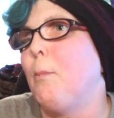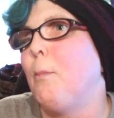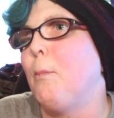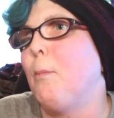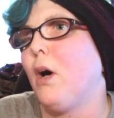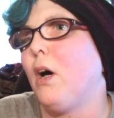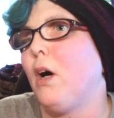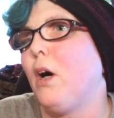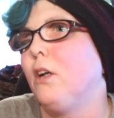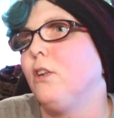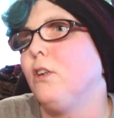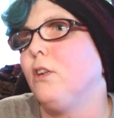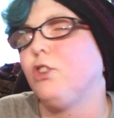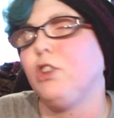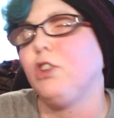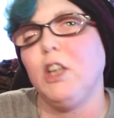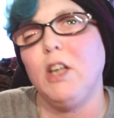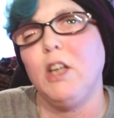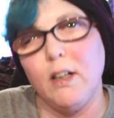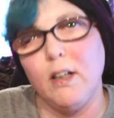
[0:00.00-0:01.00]
but
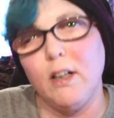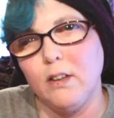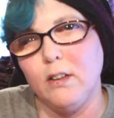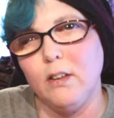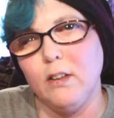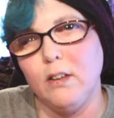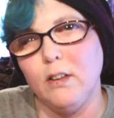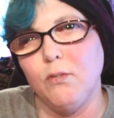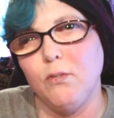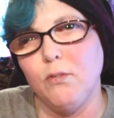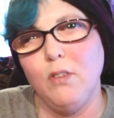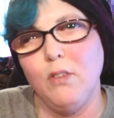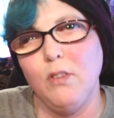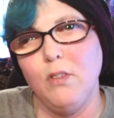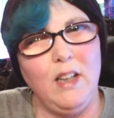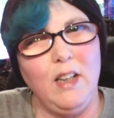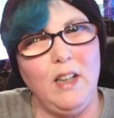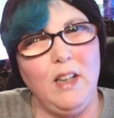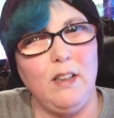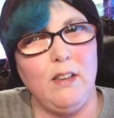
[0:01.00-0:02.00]
she hadn't
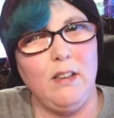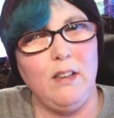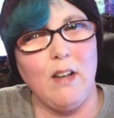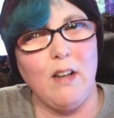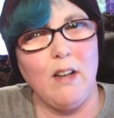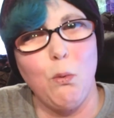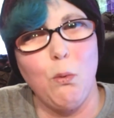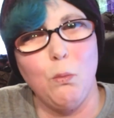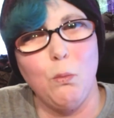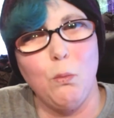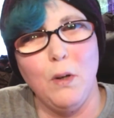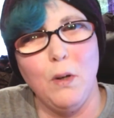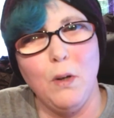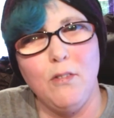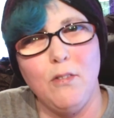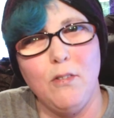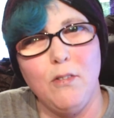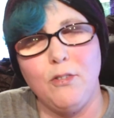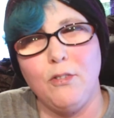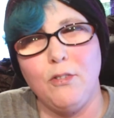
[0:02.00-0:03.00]
really dealt
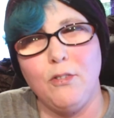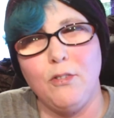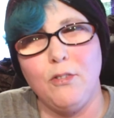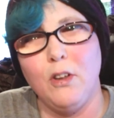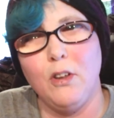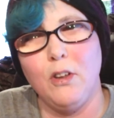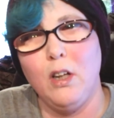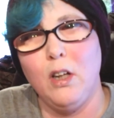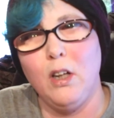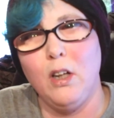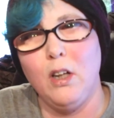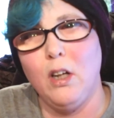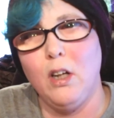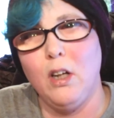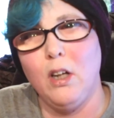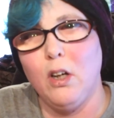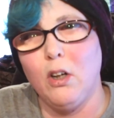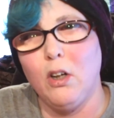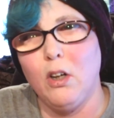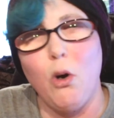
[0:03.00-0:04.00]
with
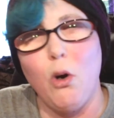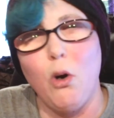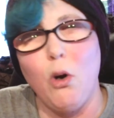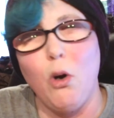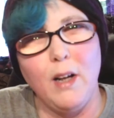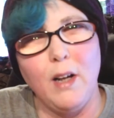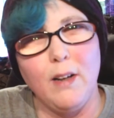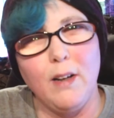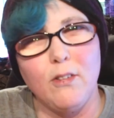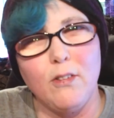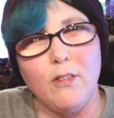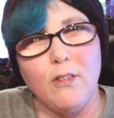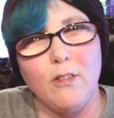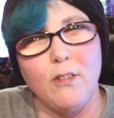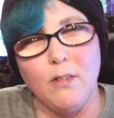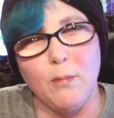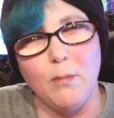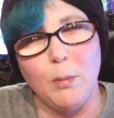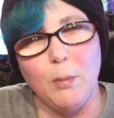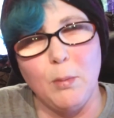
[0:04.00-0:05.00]
complex
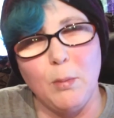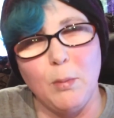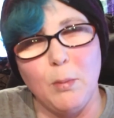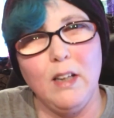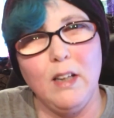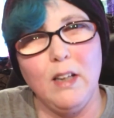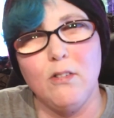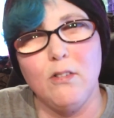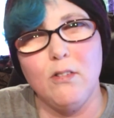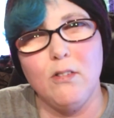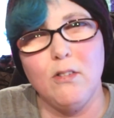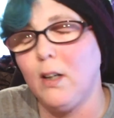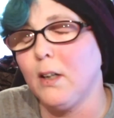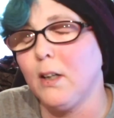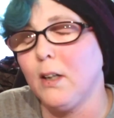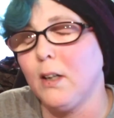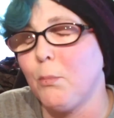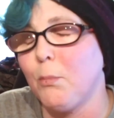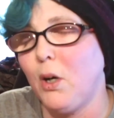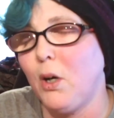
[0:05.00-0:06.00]
disabilities
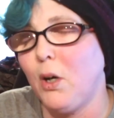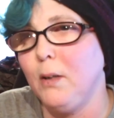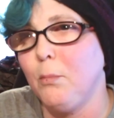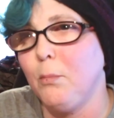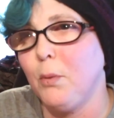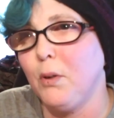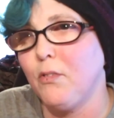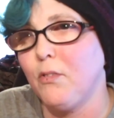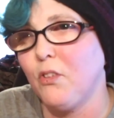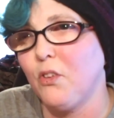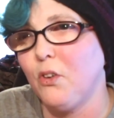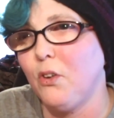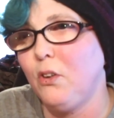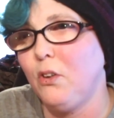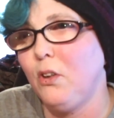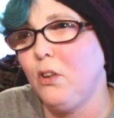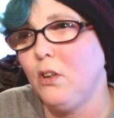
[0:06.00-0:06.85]
like mine before.